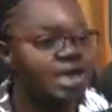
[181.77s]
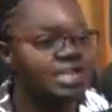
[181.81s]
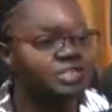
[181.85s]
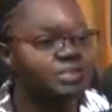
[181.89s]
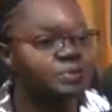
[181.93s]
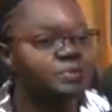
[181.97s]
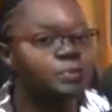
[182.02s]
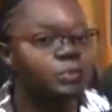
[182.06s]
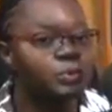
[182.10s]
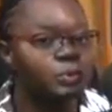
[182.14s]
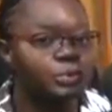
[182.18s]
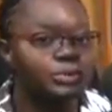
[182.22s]
as
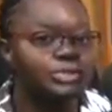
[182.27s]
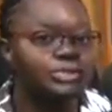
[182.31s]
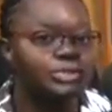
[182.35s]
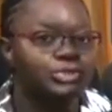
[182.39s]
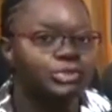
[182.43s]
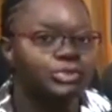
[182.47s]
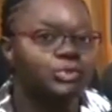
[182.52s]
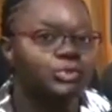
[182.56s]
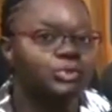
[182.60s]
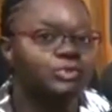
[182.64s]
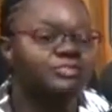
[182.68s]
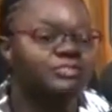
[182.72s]

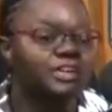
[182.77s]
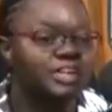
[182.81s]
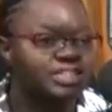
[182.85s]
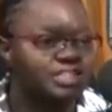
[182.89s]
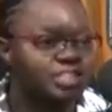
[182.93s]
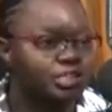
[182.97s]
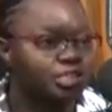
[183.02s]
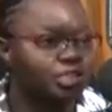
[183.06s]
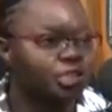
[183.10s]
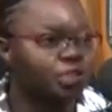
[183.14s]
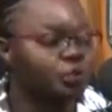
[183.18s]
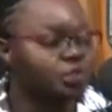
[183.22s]
opposed to
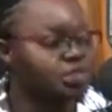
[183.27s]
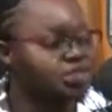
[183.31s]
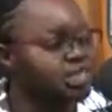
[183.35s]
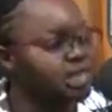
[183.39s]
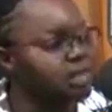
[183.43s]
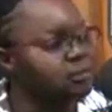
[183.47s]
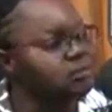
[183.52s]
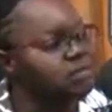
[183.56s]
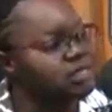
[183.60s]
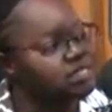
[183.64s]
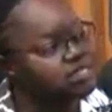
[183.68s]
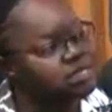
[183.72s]
foster care, which
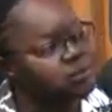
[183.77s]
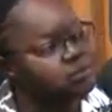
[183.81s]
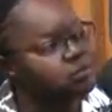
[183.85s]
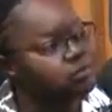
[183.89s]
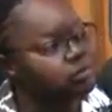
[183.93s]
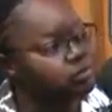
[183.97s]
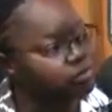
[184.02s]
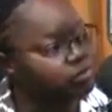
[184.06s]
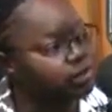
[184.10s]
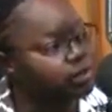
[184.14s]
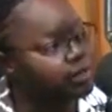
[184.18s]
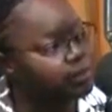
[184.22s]
can be
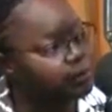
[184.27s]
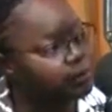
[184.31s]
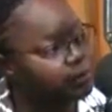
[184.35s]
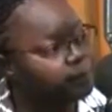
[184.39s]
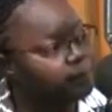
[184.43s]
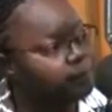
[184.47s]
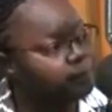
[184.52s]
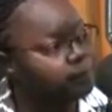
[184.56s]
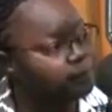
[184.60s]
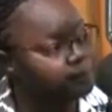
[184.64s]
temporary.